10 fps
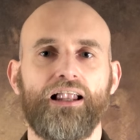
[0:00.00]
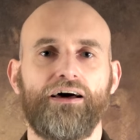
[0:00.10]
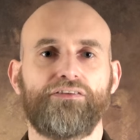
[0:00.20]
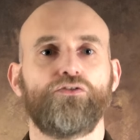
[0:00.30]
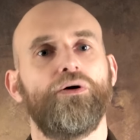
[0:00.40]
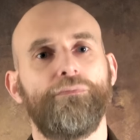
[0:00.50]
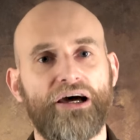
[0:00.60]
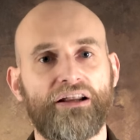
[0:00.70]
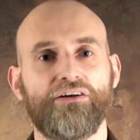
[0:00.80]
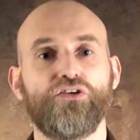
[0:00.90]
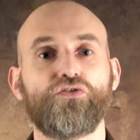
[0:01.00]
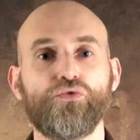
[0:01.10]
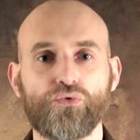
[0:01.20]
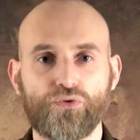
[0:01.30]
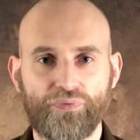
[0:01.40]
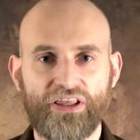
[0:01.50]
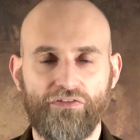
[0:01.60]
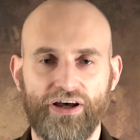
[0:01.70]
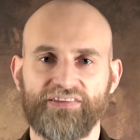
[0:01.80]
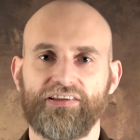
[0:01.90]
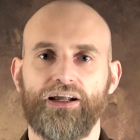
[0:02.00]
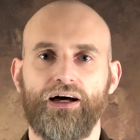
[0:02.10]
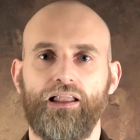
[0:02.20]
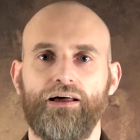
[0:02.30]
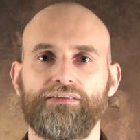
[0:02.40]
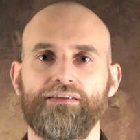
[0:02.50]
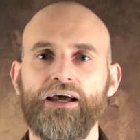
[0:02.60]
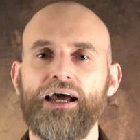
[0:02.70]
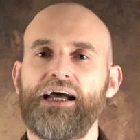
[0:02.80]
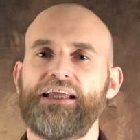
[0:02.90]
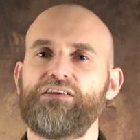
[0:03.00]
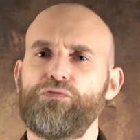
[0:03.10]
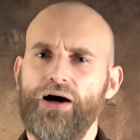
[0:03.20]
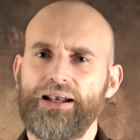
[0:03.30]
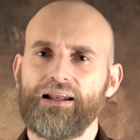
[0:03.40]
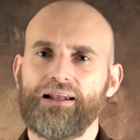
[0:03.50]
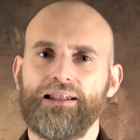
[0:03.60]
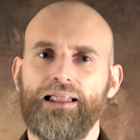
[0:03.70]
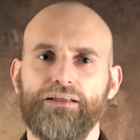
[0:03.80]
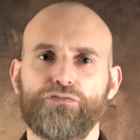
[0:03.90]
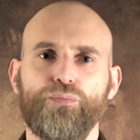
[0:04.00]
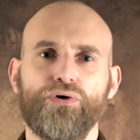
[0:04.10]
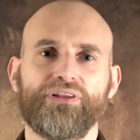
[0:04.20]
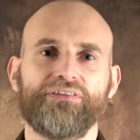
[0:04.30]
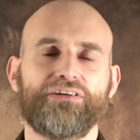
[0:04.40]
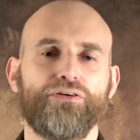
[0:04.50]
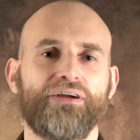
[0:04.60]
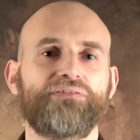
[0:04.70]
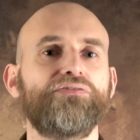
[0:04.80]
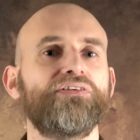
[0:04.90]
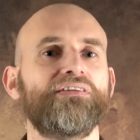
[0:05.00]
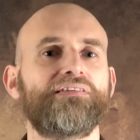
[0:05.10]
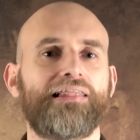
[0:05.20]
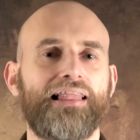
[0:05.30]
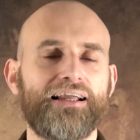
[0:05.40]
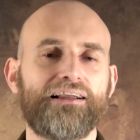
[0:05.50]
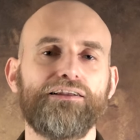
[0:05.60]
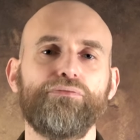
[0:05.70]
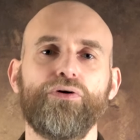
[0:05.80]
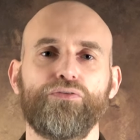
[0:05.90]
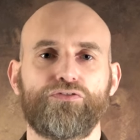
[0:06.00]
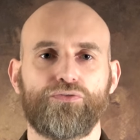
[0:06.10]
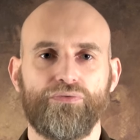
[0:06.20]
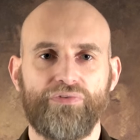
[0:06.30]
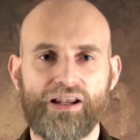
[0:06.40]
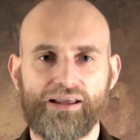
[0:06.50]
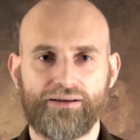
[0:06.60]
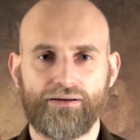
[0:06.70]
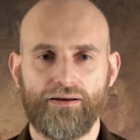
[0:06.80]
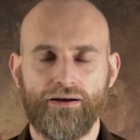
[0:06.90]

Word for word: Allies, or better, the soon-to-be Western Allies. Yet finally, the last point in the directive is likely the most revealing.